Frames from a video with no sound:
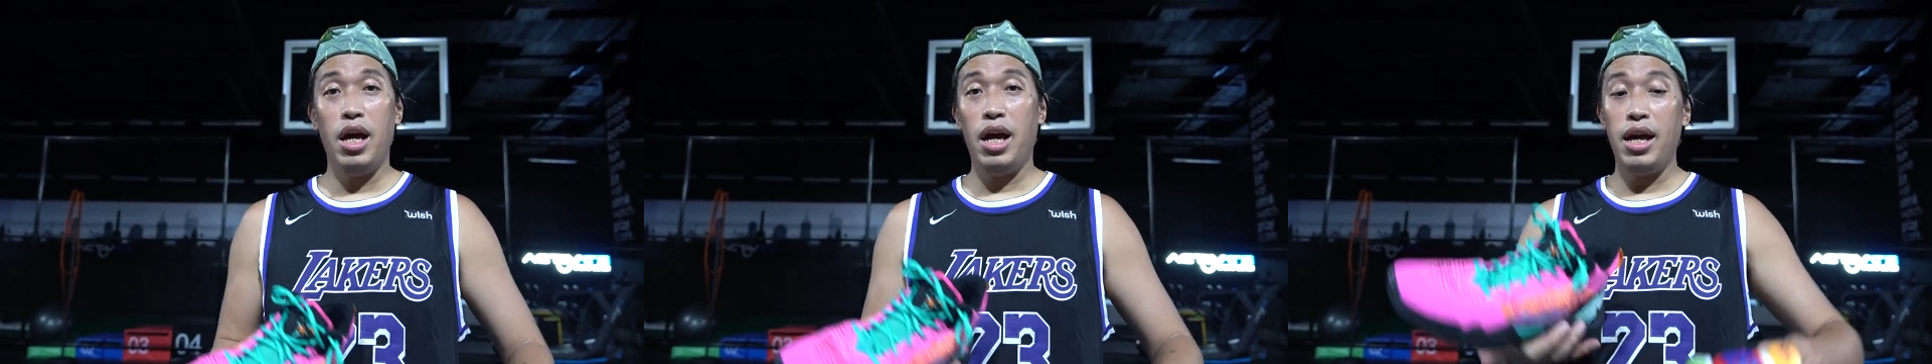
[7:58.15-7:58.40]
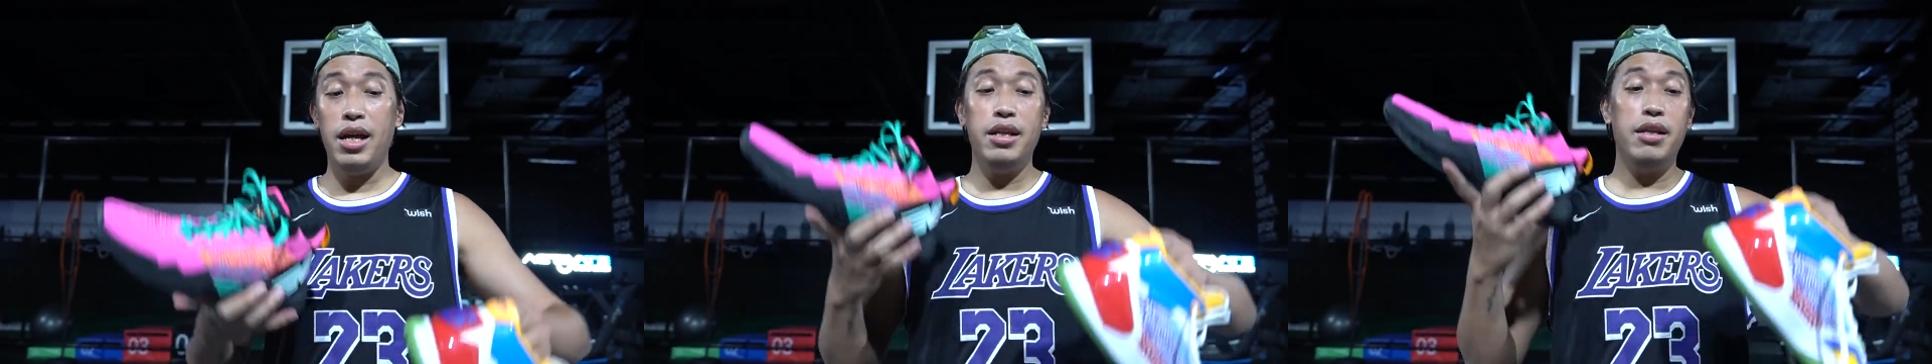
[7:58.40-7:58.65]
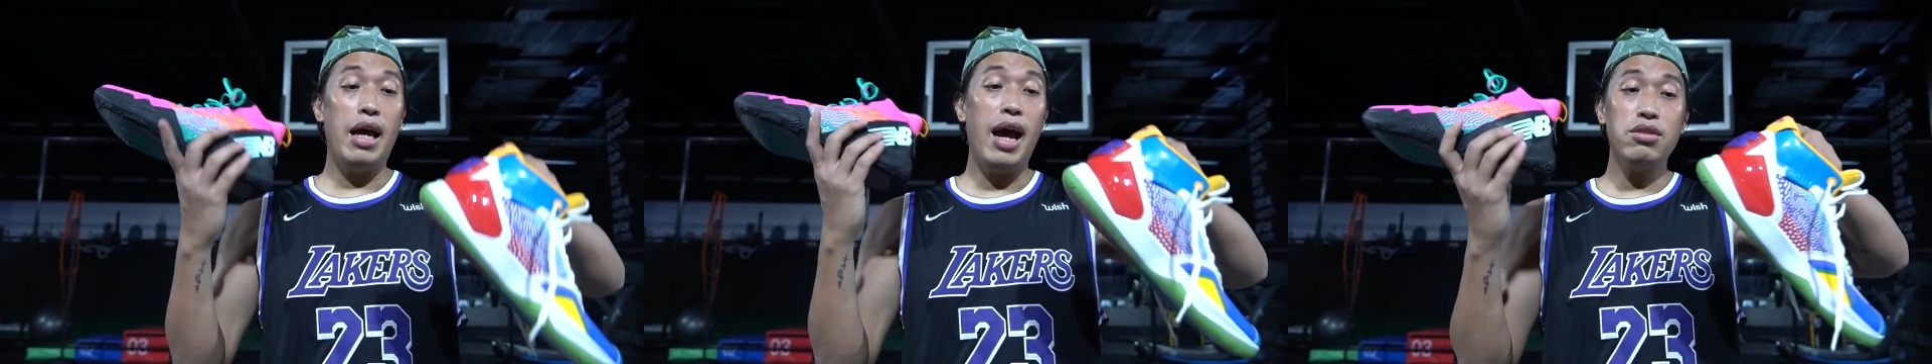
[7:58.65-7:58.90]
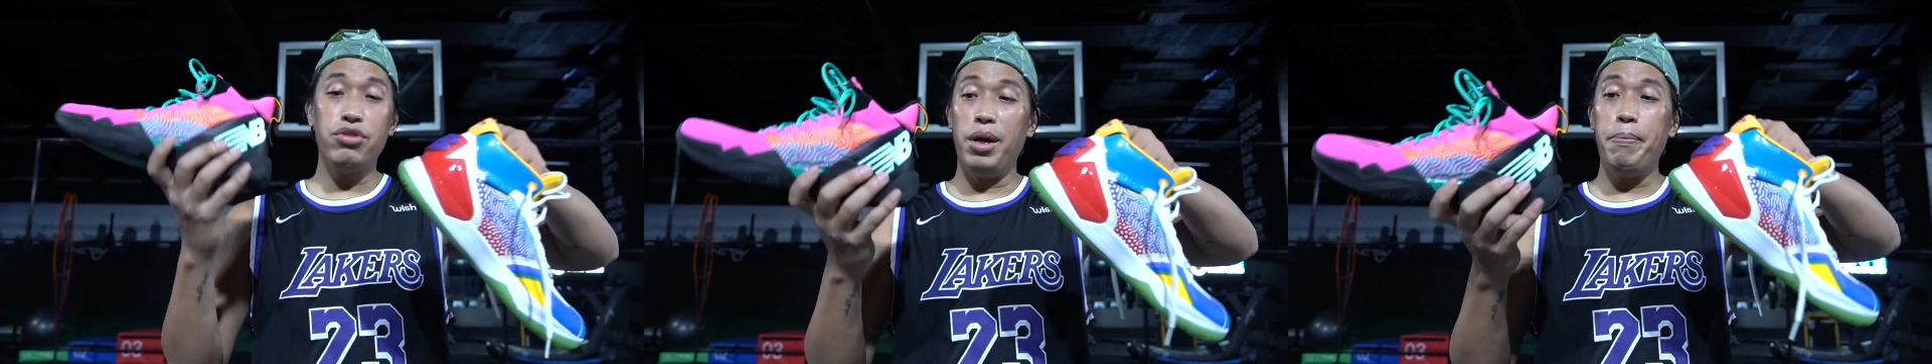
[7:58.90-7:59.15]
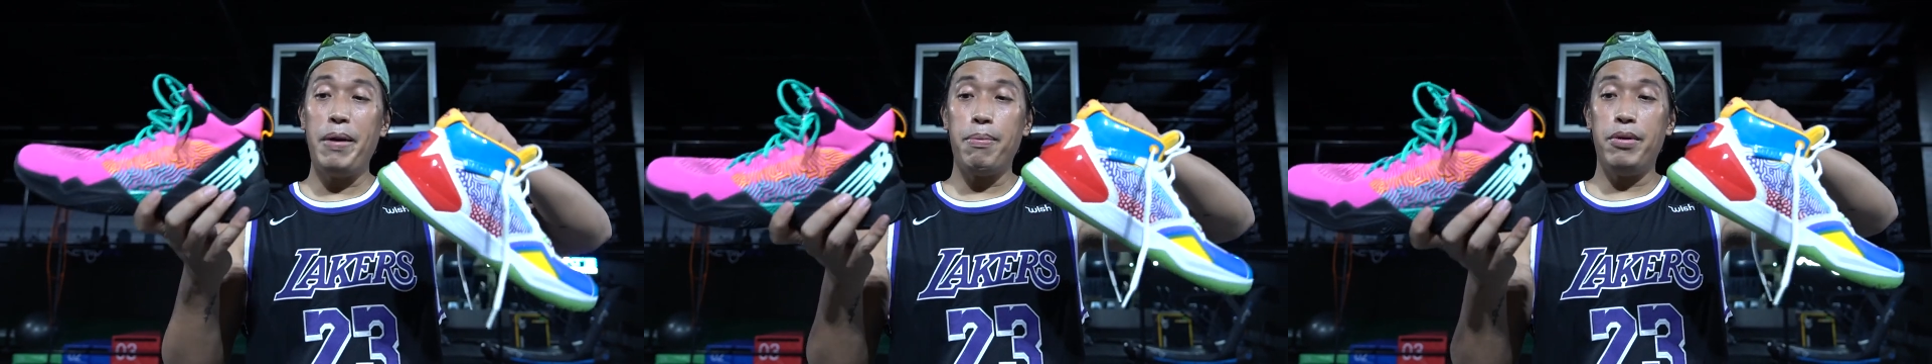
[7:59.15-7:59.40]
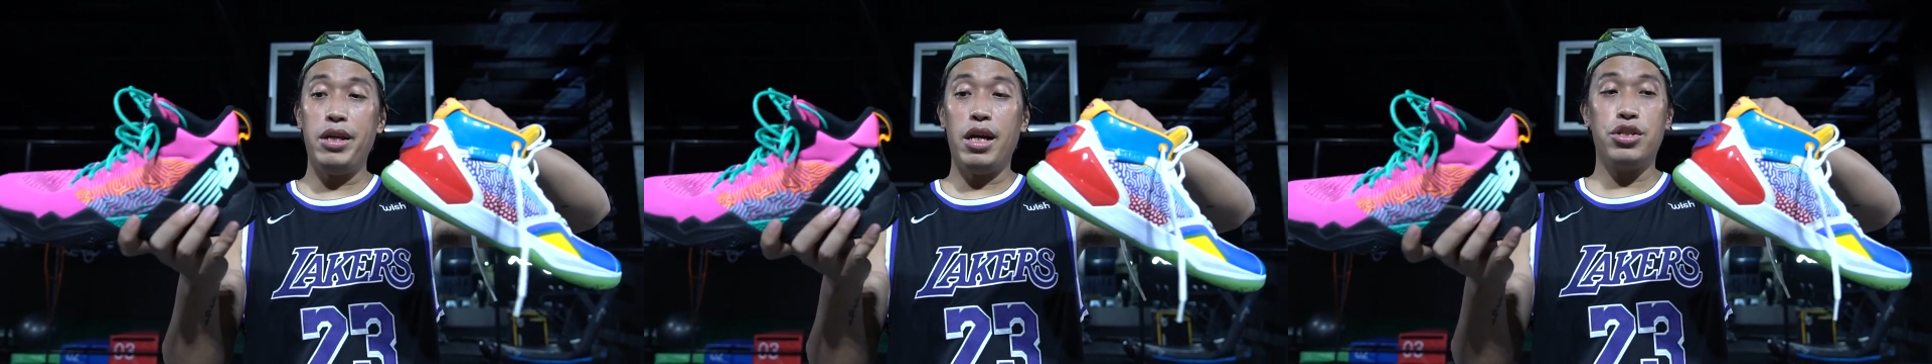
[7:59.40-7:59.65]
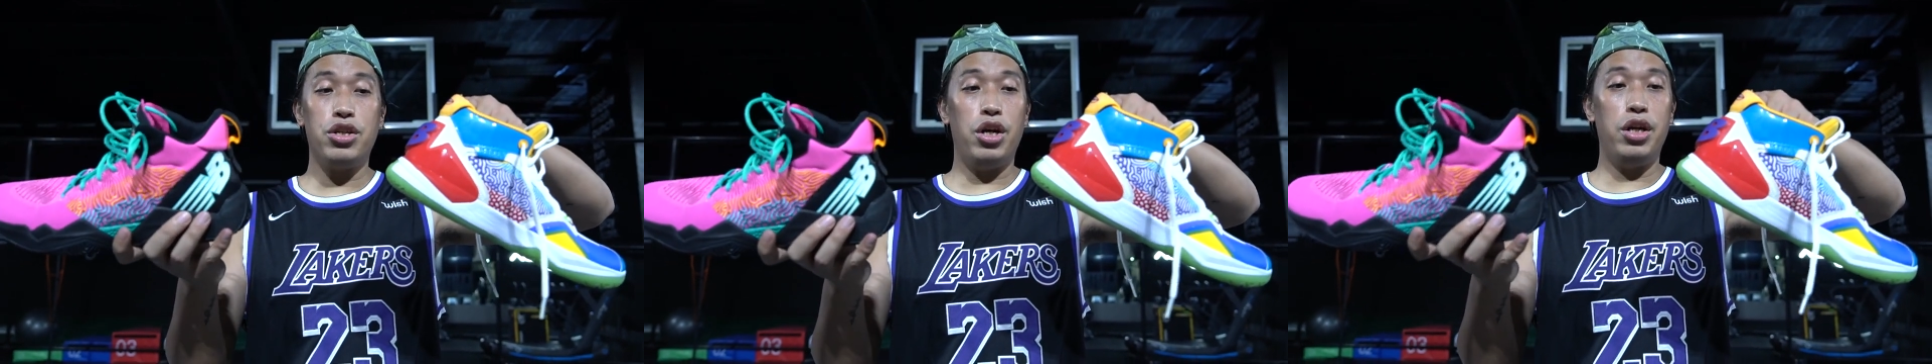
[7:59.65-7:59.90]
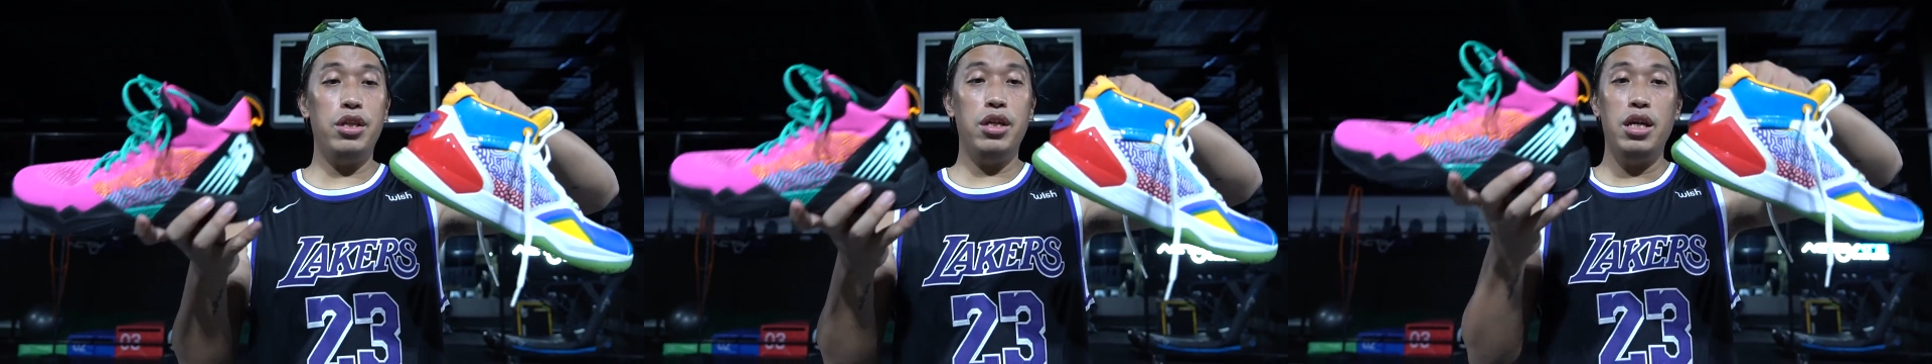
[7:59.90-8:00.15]
And as for impact
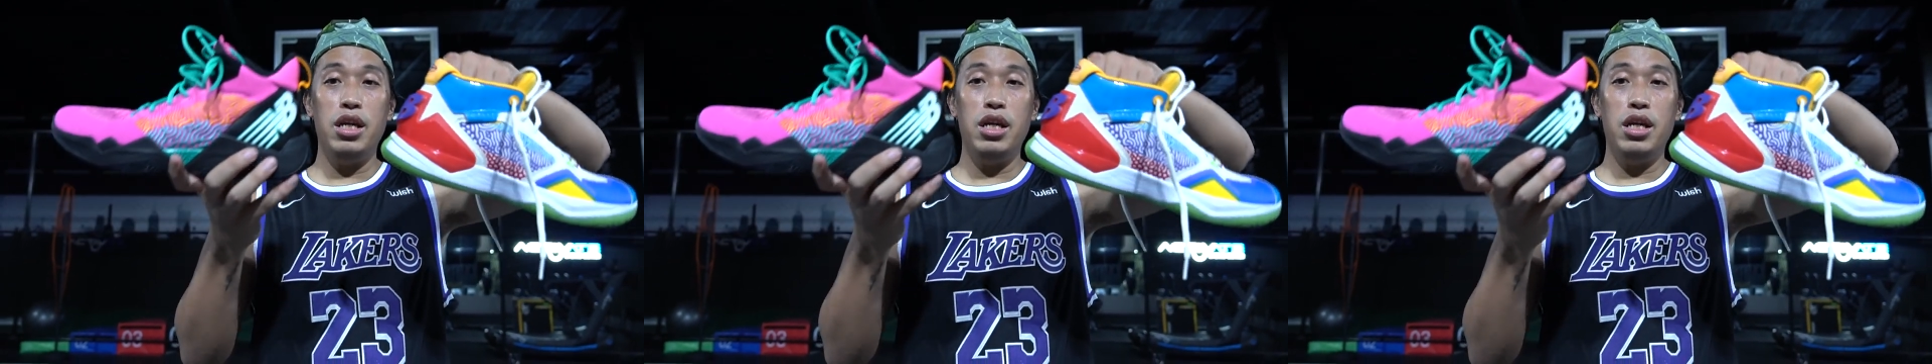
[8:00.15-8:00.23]
protection,